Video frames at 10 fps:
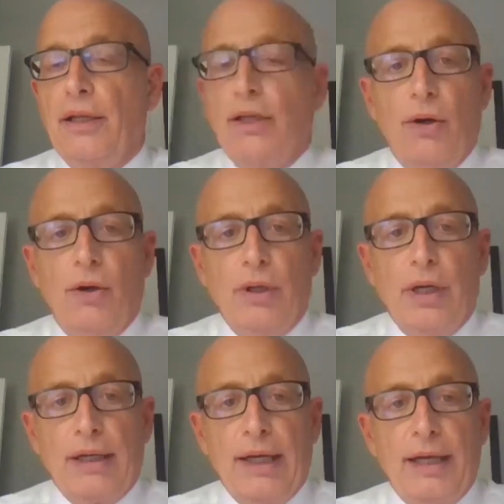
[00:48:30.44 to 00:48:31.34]

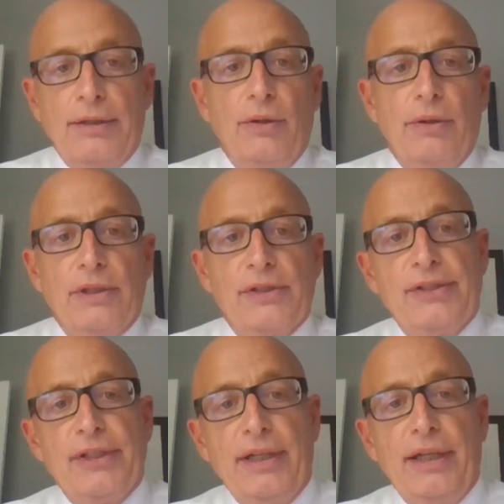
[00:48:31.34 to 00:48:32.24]
a condo in the
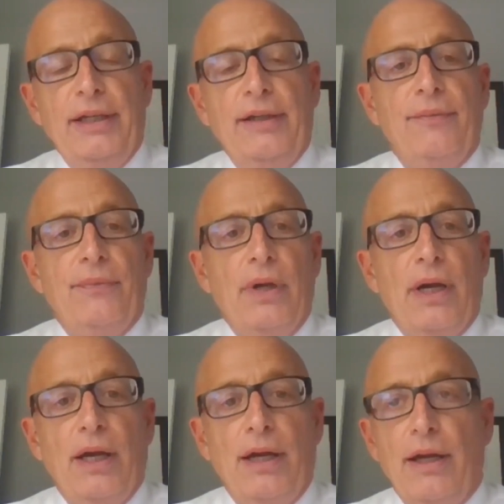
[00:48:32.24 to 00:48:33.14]
city,
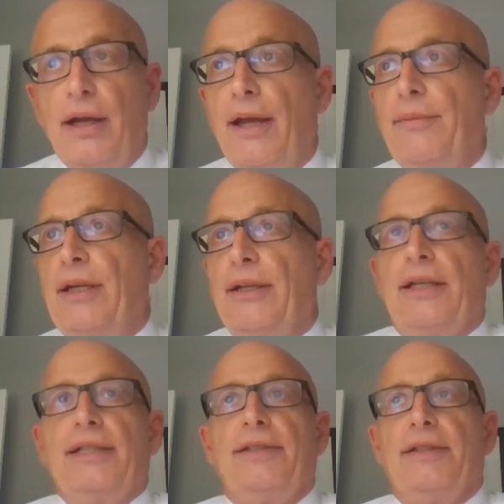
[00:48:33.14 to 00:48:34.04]
I mean,
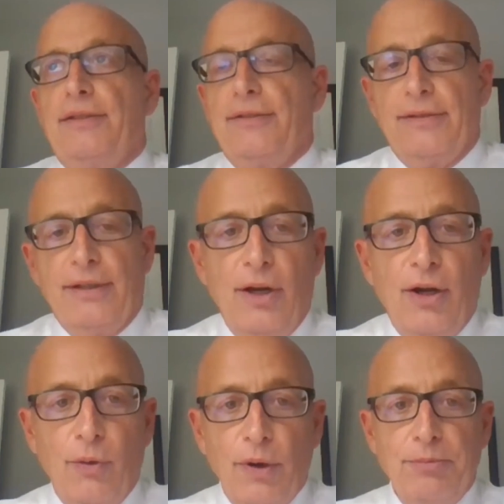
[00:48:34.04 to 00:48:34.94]
unless it's,
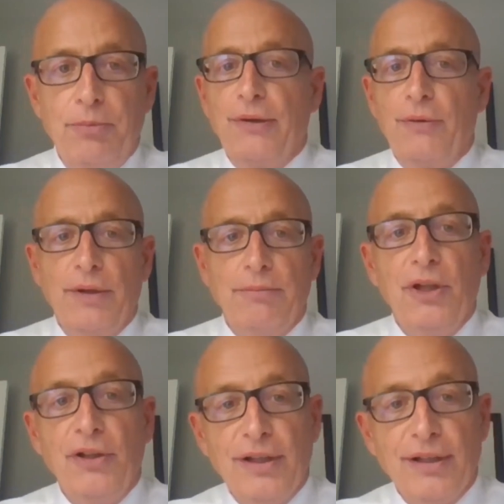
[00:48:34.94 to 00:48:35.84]
1.1
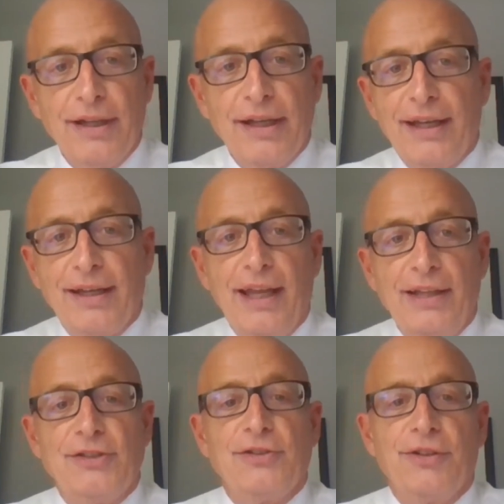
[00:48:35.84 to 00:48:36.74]
million, like on
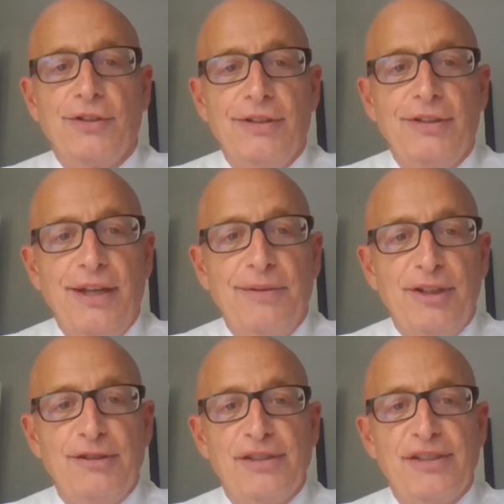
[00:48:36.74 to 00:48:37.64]
Gates Circle, I
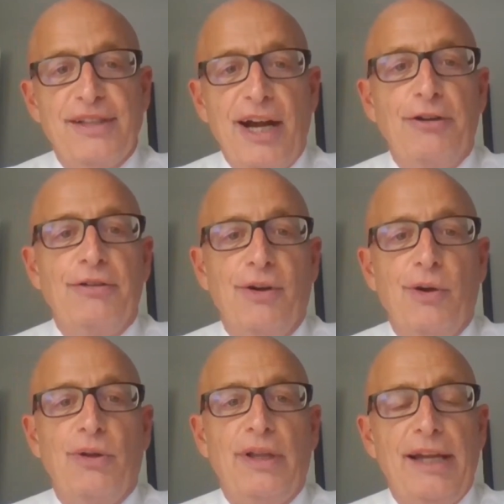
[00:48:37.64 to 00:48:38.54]
mean, there just aren't a
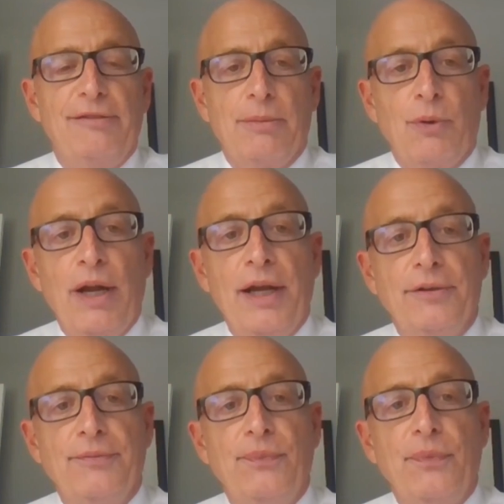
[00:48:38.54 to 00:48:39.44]
whole lot of them
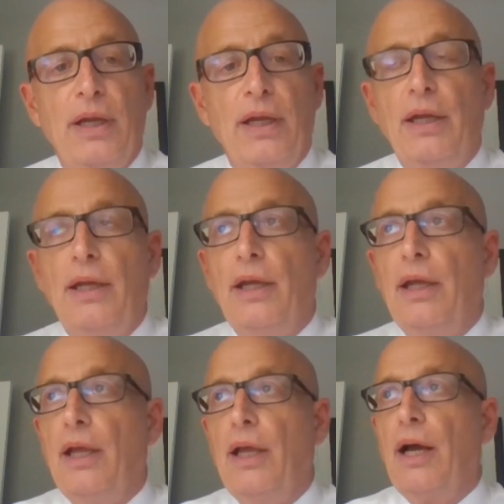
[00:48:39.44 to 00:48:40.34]
around.
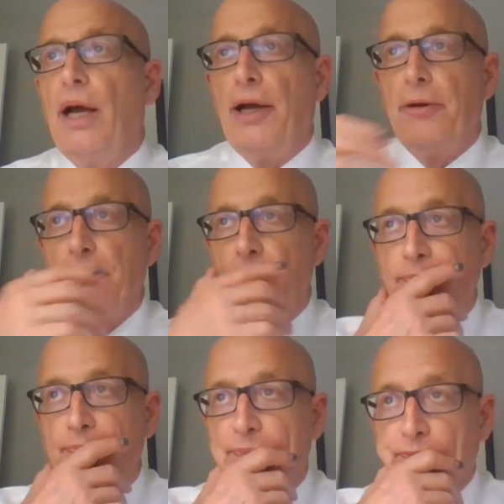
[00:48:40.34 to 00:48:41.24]
Um,
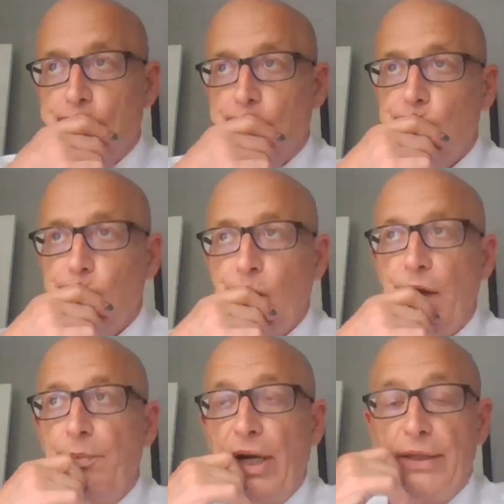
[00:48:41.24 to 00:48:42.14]

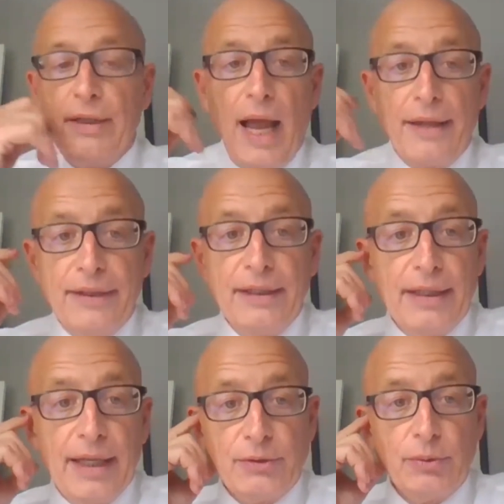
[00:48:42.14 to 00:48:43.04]
but I
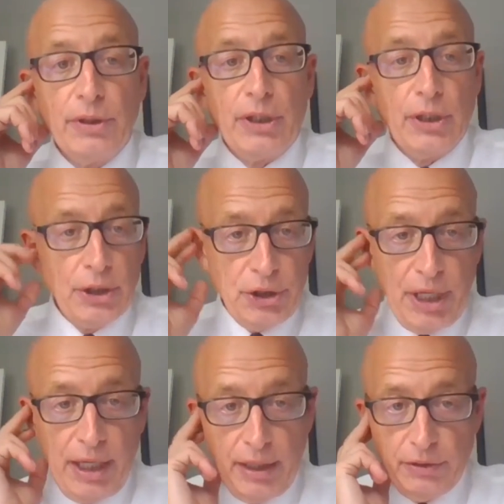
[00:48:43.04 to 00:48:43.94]
think that's really going to
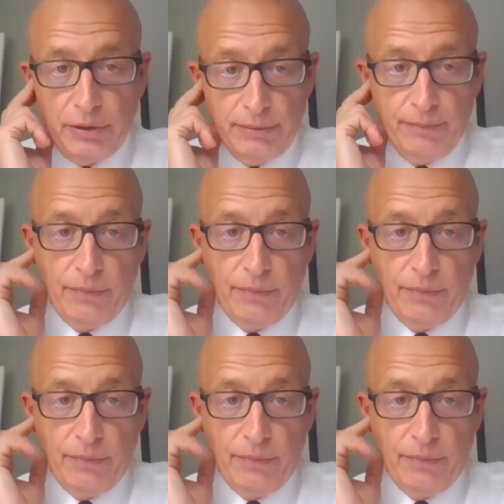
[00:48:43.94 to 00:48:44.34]
change.